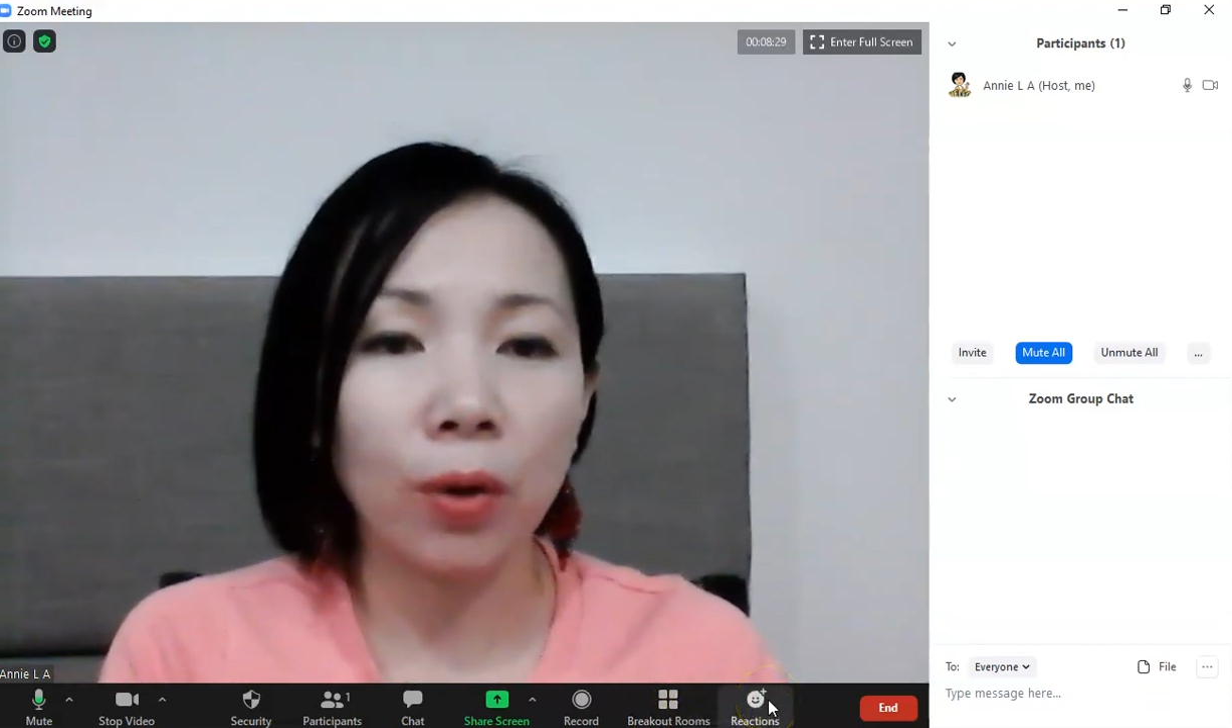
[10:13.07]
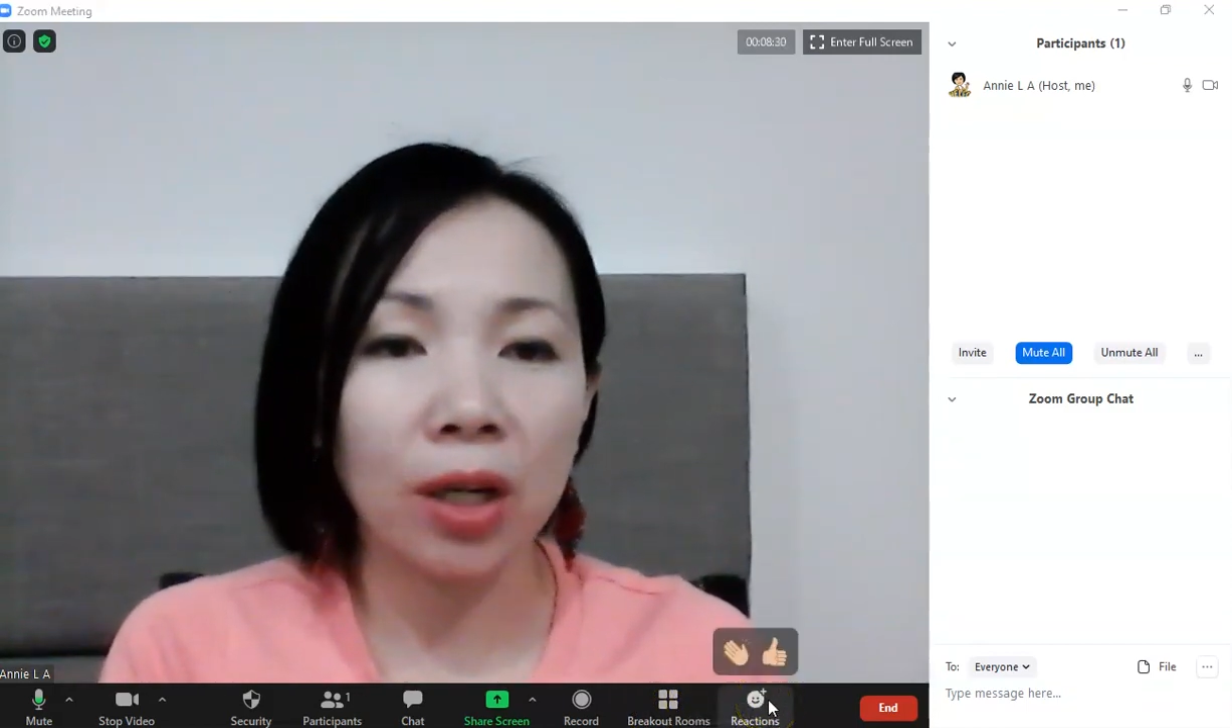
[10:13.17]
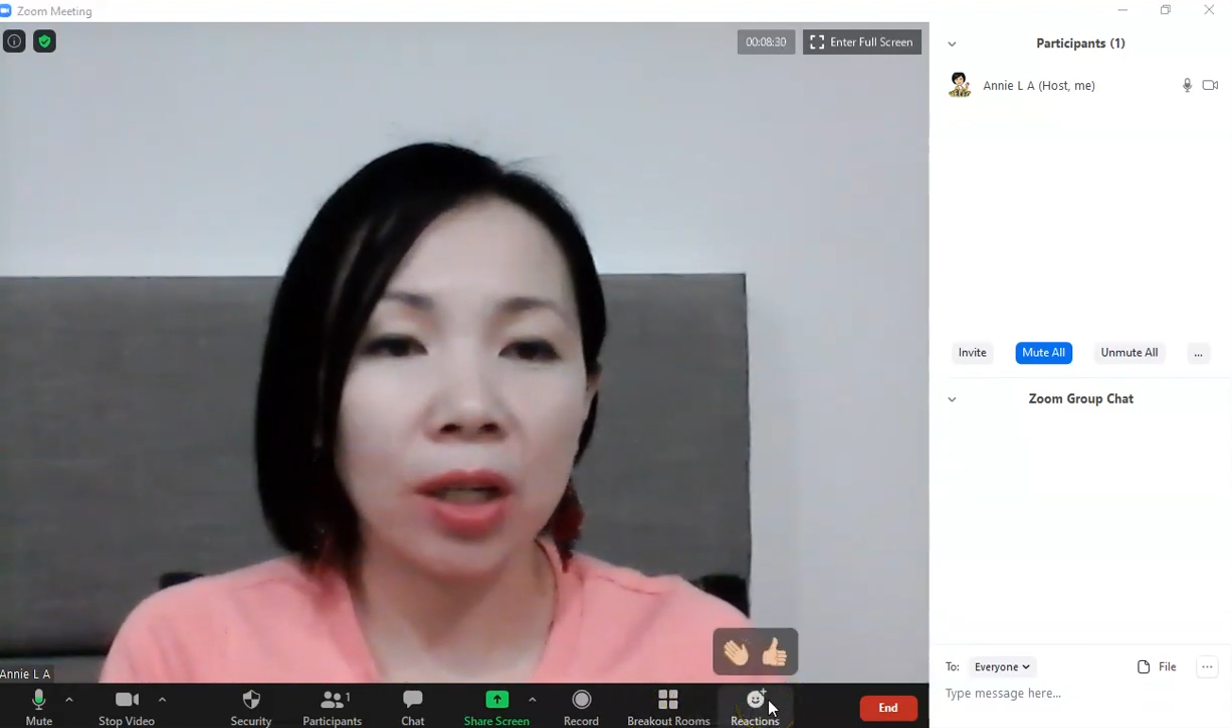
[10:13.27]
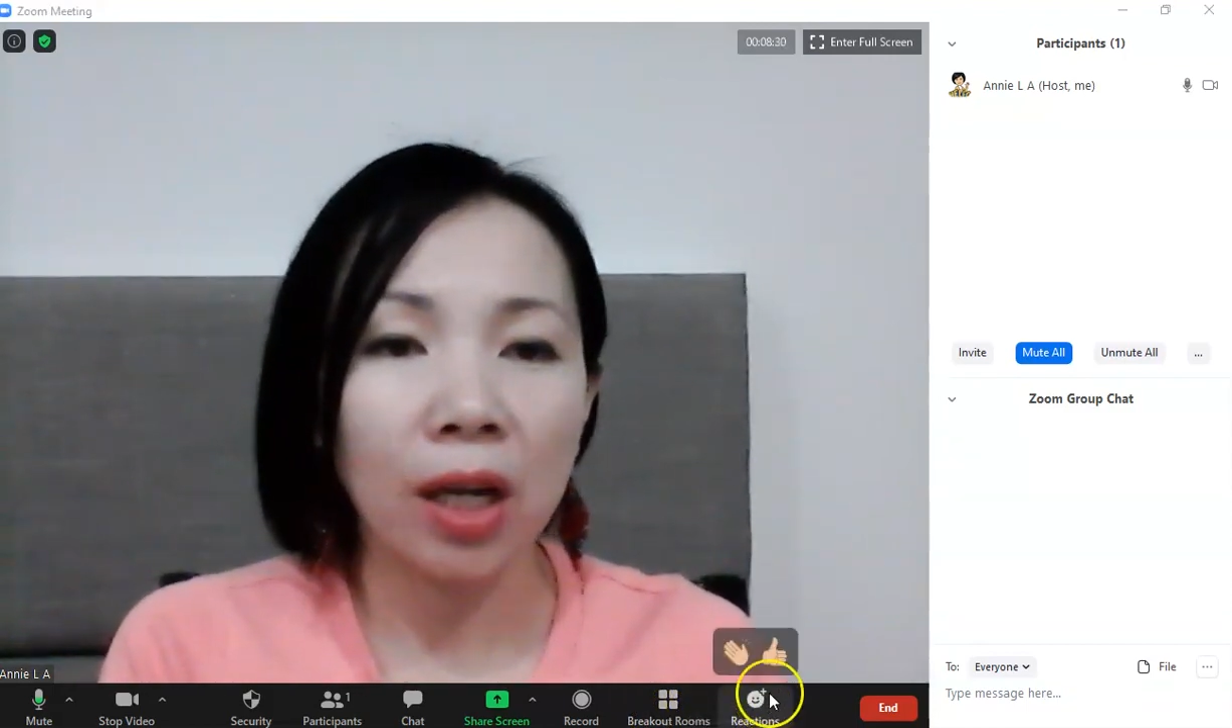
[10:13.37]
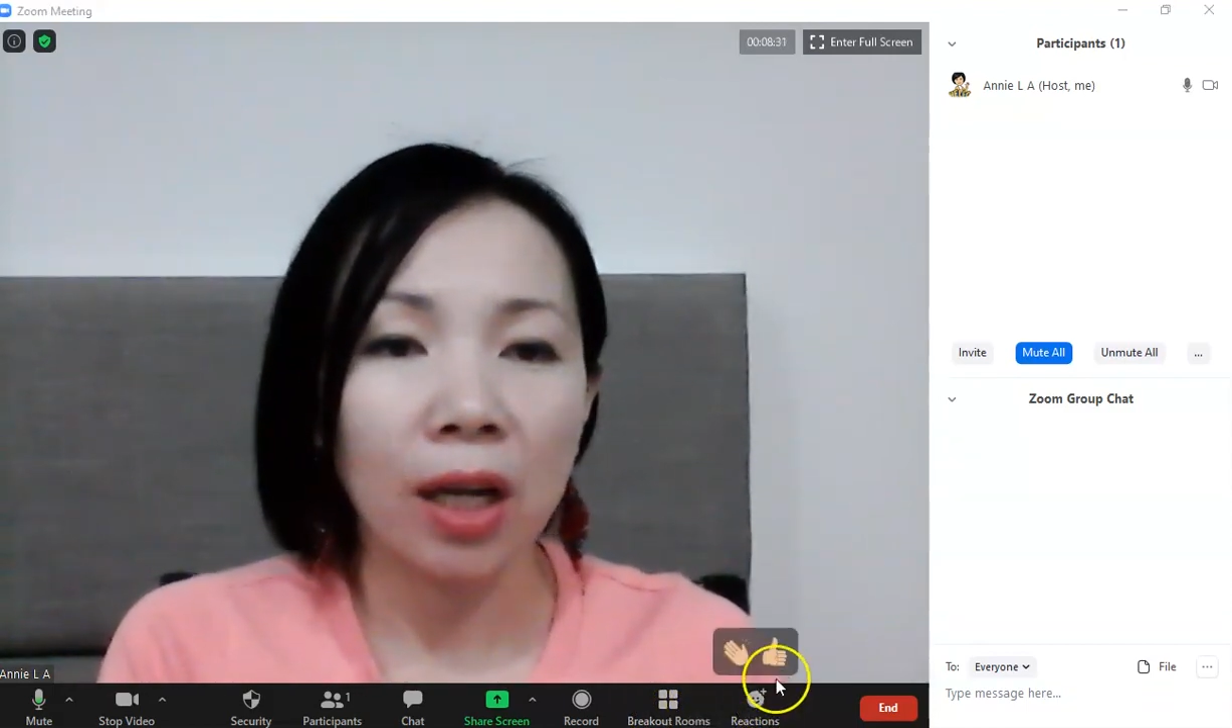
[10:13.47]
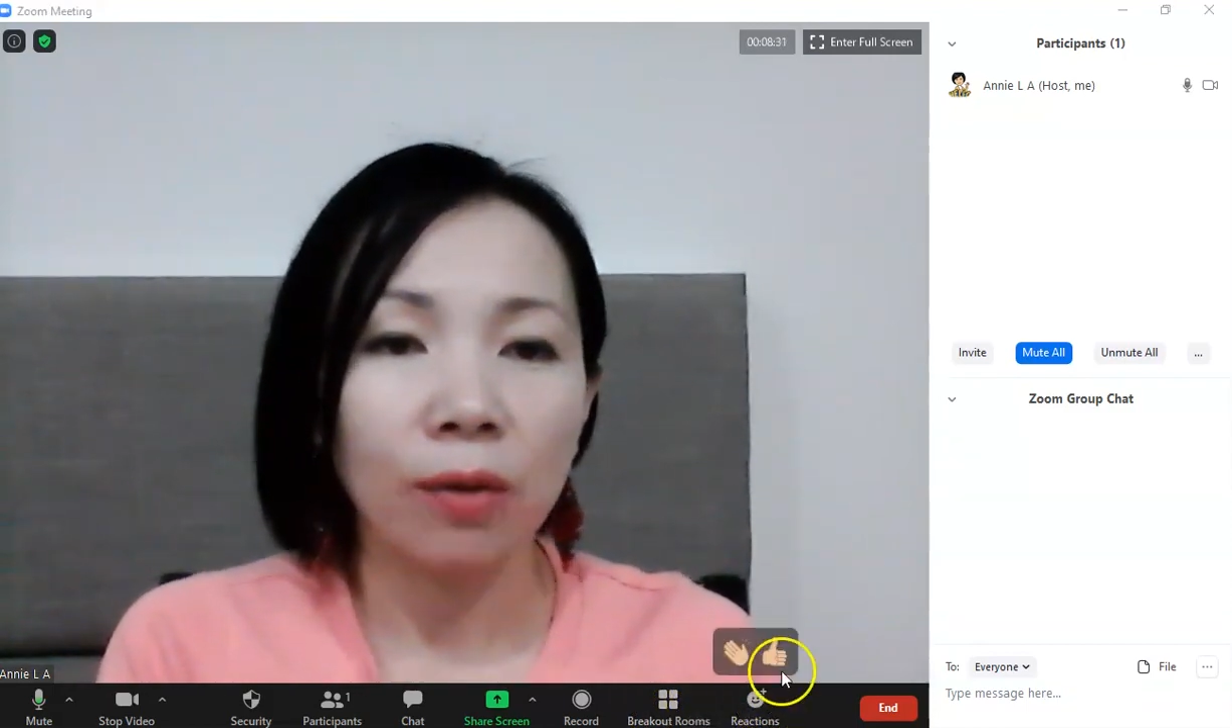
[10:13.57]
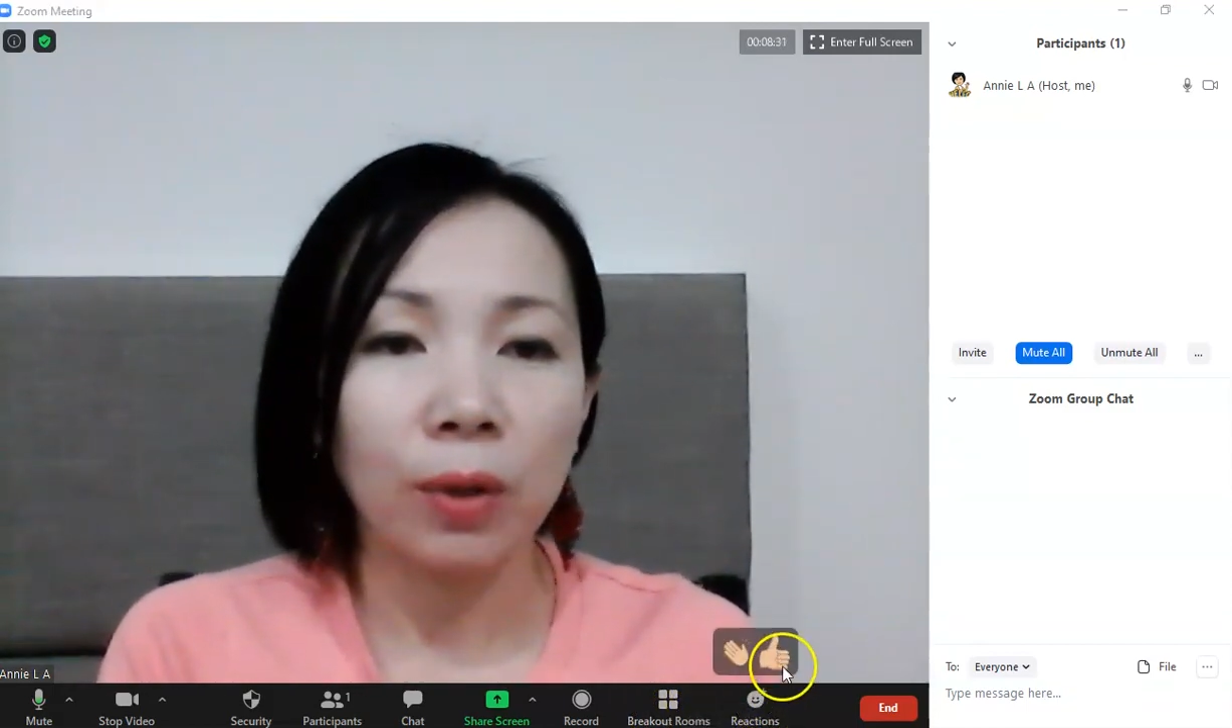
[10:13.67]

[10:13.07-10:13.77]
here,